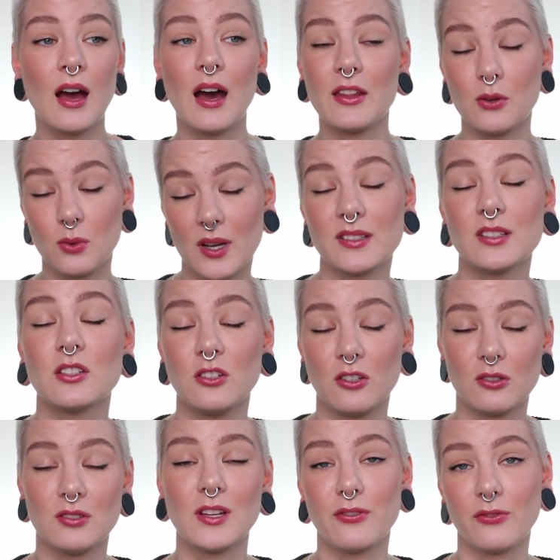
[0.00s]
Otherwise, it
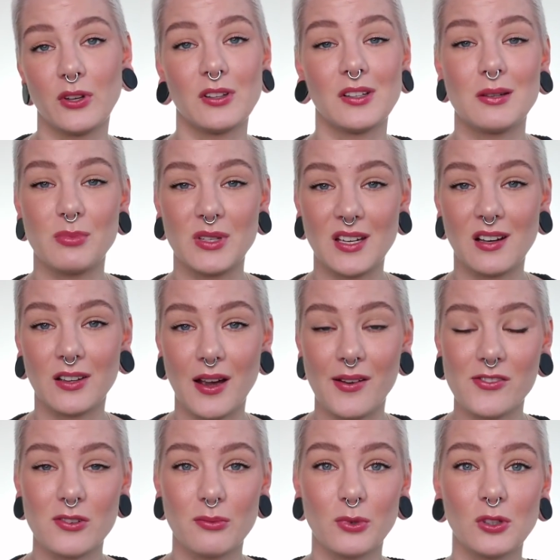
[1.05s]
could definitely be
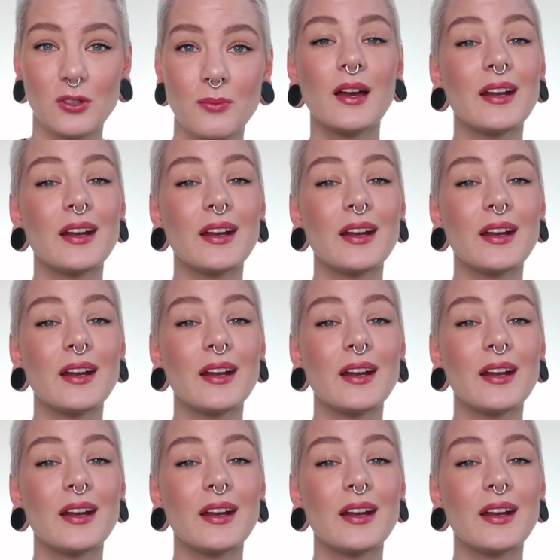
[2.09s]
uncomfortable.